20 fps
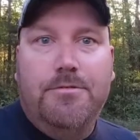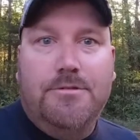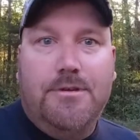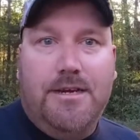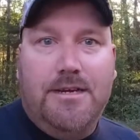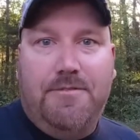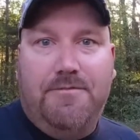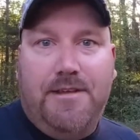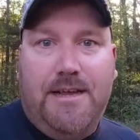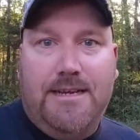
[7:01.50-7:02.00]

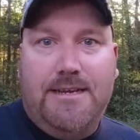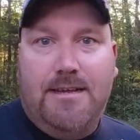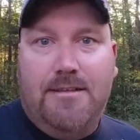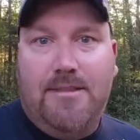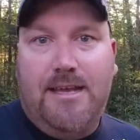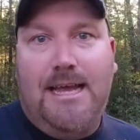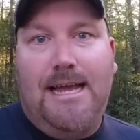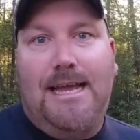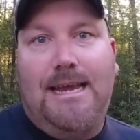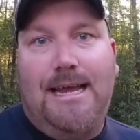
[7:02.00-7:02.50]
trying to find all
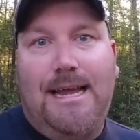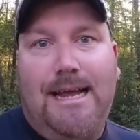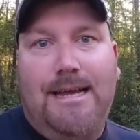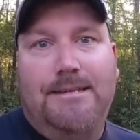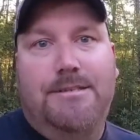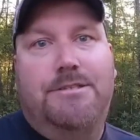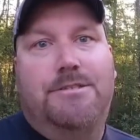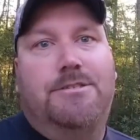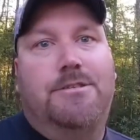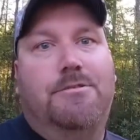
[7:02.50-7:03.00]
the
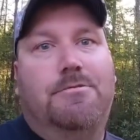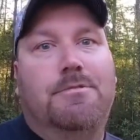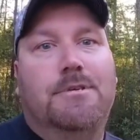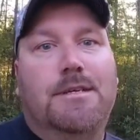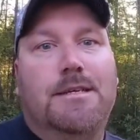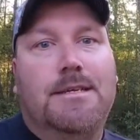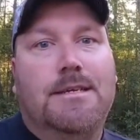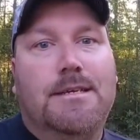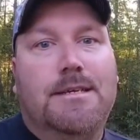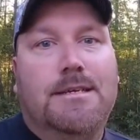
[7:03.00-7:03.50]
highlights. So
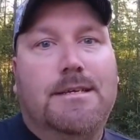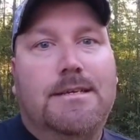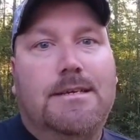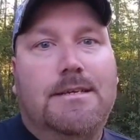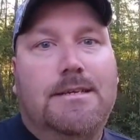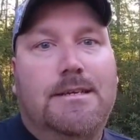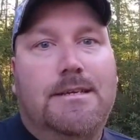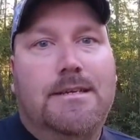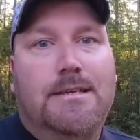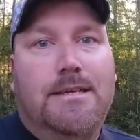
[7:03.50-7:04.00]

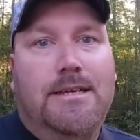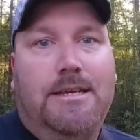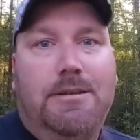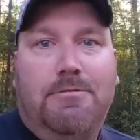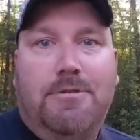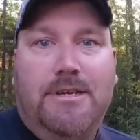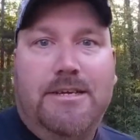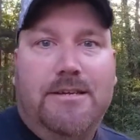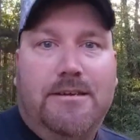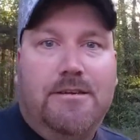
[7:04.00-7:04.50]

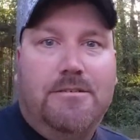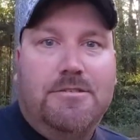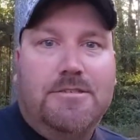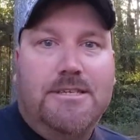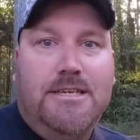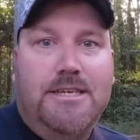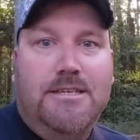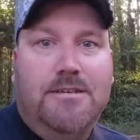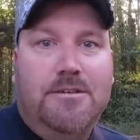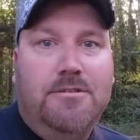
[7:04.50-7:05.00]
anyway, y'all
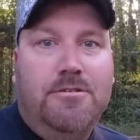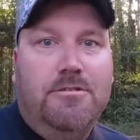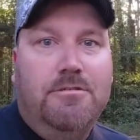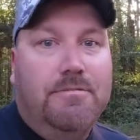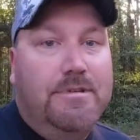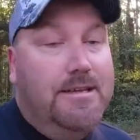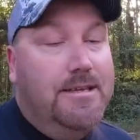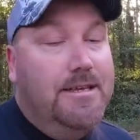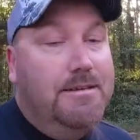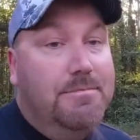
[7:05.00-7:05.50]
stay tuned.
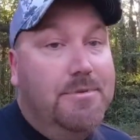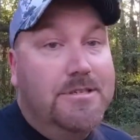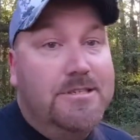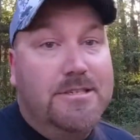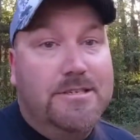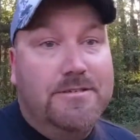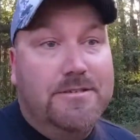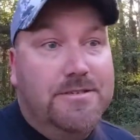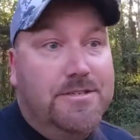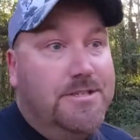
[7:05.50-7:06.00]
We got a bunch
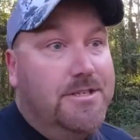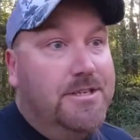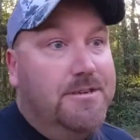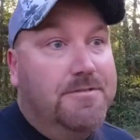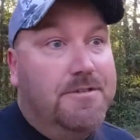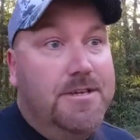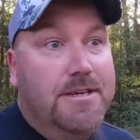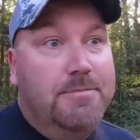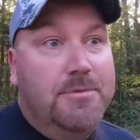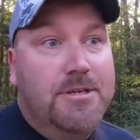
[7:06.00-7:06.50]
of
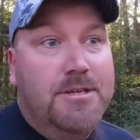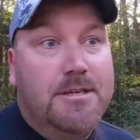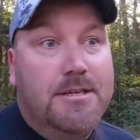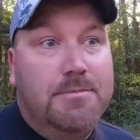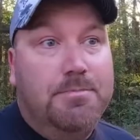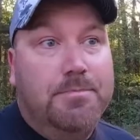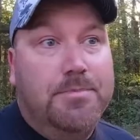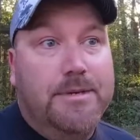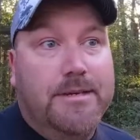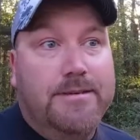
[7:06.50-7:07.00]
stuff coming
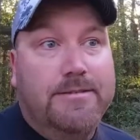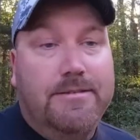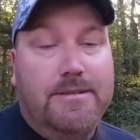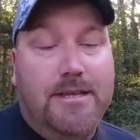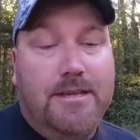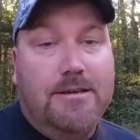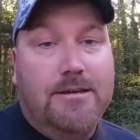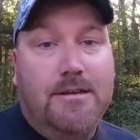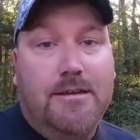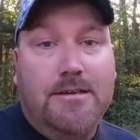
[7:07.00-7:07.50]
up, a
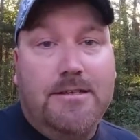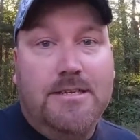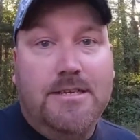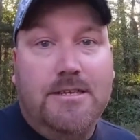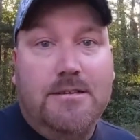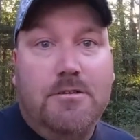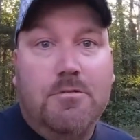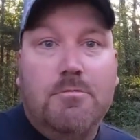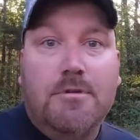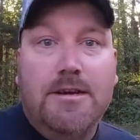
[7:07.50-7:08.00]
lot of
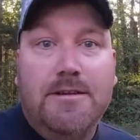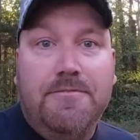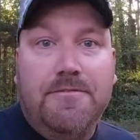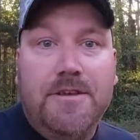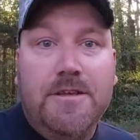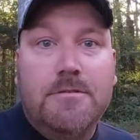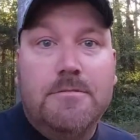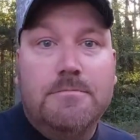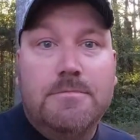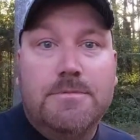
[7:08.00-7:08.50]
content already
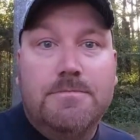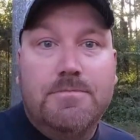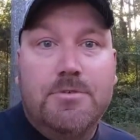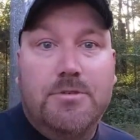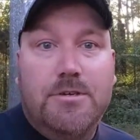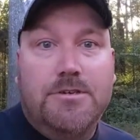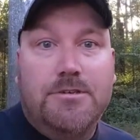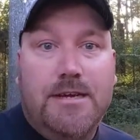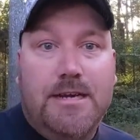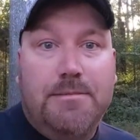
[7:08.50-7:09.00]
filmed. I'm
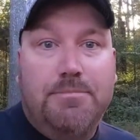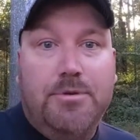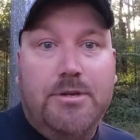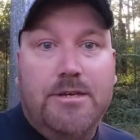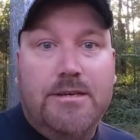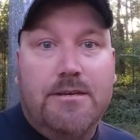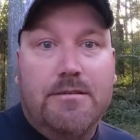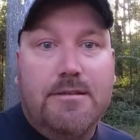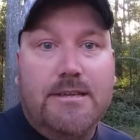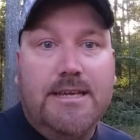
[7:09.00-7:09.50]
going to try to put
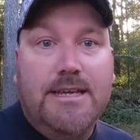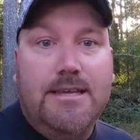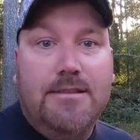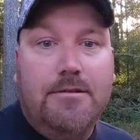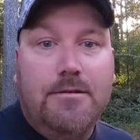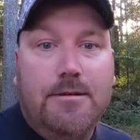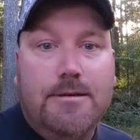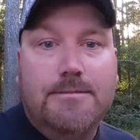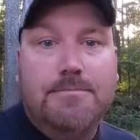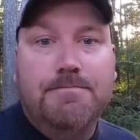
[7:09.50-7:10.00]
it all
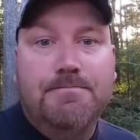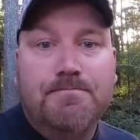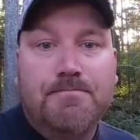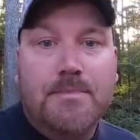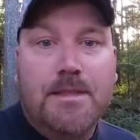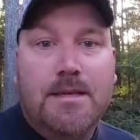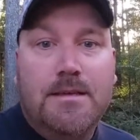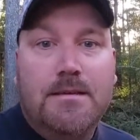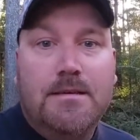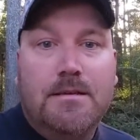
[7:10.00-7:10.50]
together, and
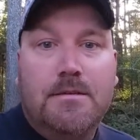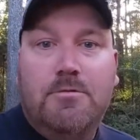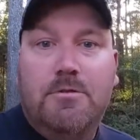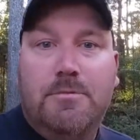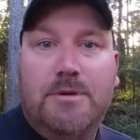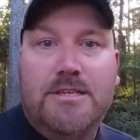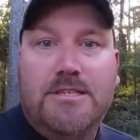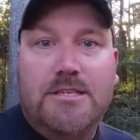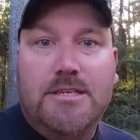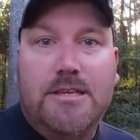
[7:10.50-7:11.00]
we'll
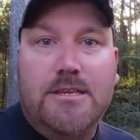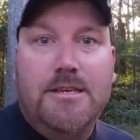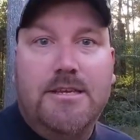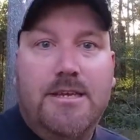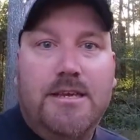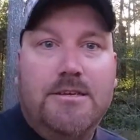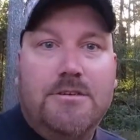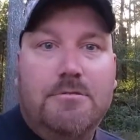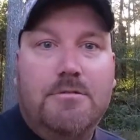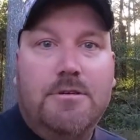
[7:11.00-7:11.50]
be seeing you
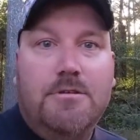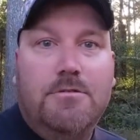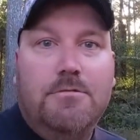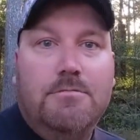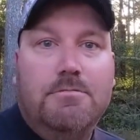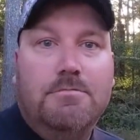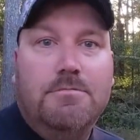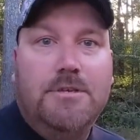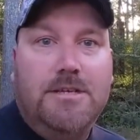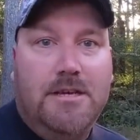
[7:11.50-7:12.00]
down the
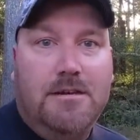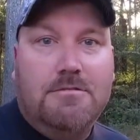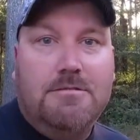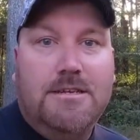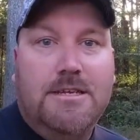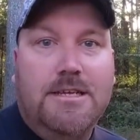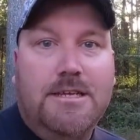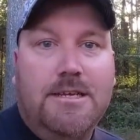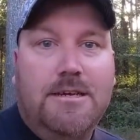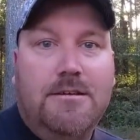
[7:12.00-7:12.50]
road. Y'all
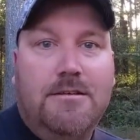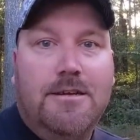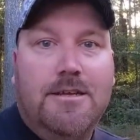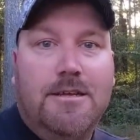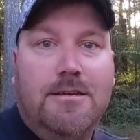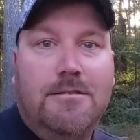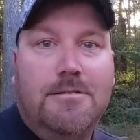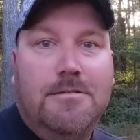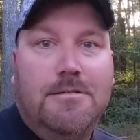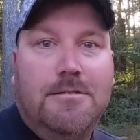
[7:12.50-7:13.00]
take care now.